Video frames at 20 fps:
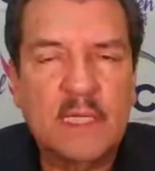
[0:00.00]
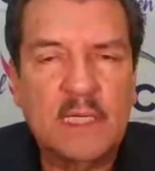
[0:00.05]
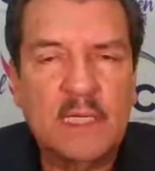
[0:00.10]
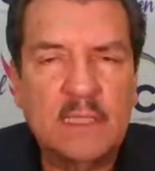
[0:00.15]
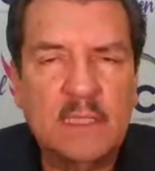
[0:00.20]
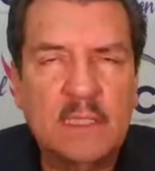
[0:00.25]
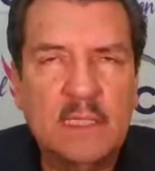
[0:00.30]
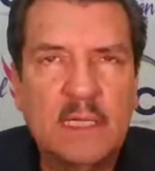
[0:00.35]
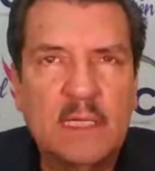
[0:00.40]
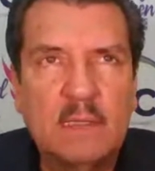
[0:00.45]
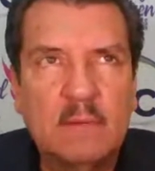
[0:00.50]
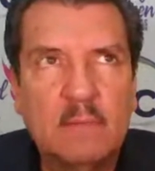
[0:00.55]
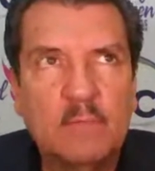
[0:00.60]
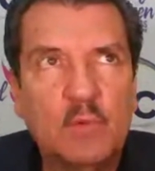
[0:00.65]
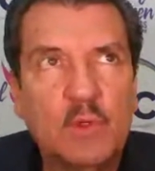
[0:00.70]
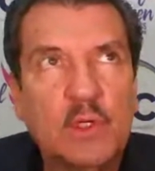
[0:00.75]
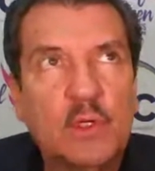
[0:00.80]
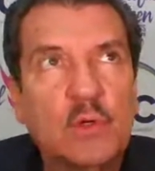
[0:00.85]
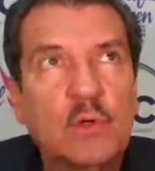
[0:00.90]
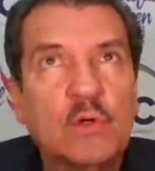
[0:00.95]
And then
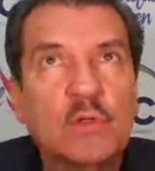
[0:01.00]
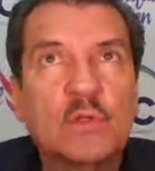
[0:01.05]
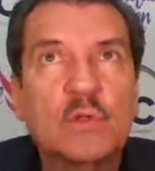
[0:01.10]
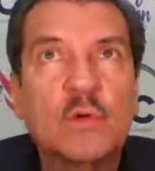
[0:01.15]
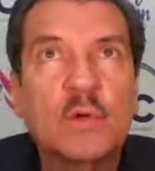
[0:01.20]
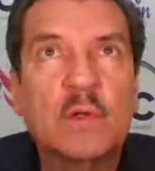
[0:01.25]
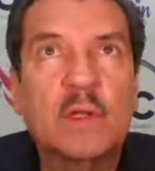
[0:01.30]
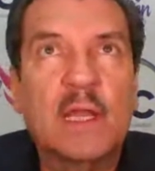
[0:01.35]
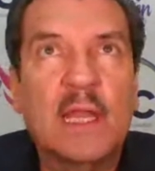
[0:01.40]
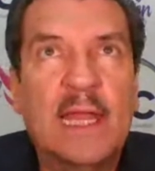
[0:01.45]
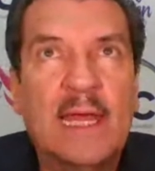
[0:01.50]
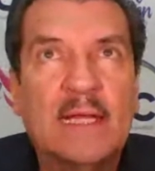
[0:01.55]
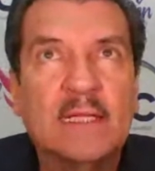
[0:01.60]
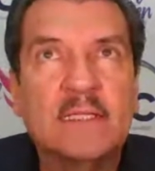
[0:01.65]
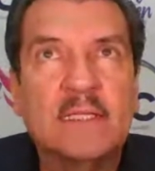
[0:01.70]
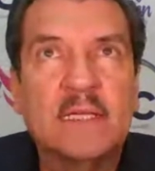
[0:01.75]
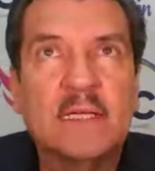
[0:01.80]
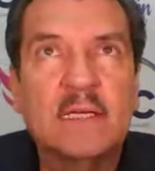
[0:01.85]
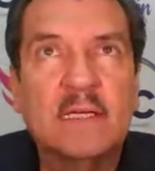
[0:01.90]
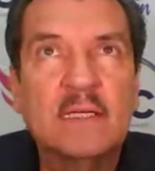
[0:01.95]
we go to
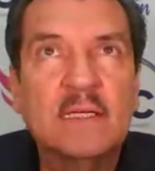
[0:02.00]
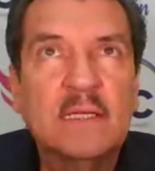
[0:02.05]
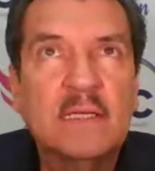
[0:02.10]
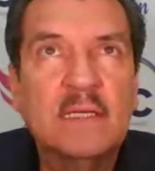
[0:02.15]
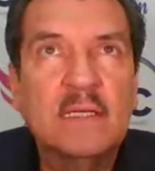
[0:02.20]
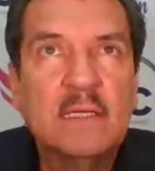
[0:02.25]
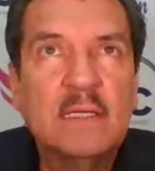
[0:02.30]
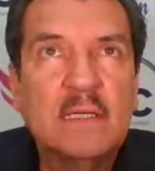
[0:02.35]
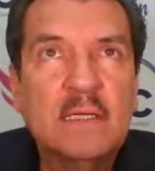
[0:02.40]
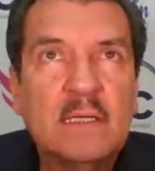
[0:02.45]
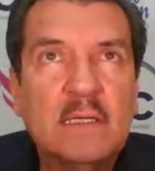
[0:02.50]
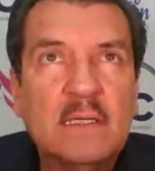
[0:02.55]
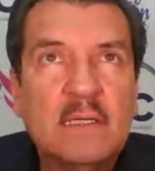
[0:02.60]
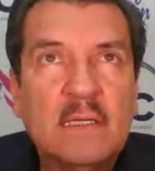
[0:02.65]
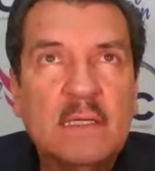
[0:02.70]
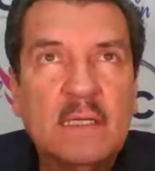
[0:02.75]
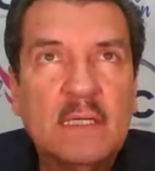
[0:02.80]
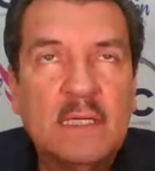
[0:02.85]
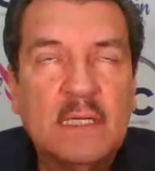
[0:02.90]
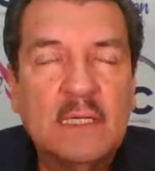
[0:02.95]
Atlanta
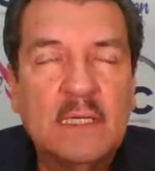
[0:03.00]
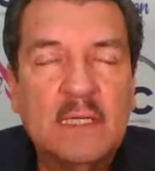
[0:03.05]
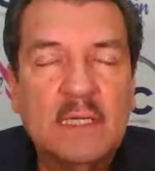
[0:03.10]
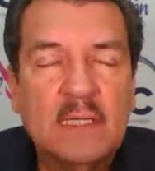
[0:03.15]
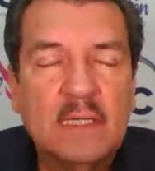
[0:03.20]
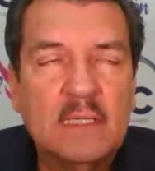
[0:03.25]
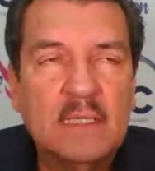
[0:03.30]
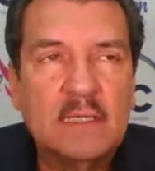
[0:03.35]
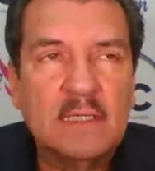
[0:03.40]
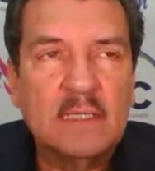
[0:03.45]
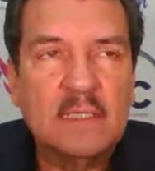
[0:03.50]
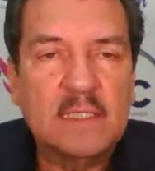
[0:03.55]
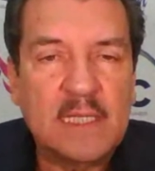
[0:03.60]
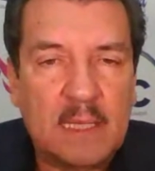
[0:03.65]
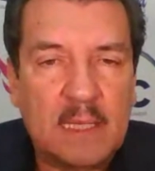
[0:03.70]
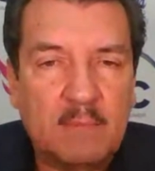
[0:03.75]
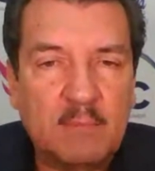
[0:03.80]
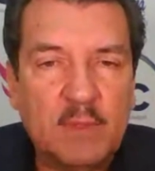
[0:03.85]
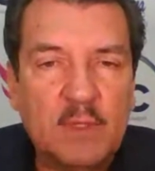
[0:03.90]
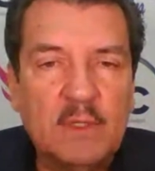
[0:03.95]
in
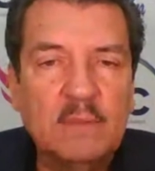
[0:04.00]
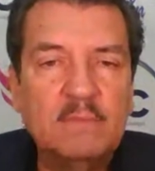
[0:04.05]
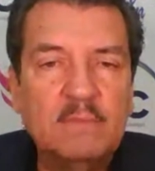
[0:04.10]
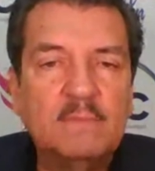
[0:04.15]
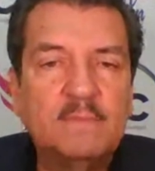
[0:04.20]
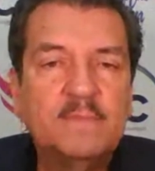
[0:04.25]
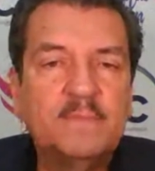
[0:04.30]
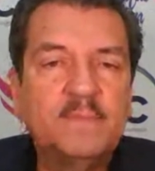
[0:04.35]
December.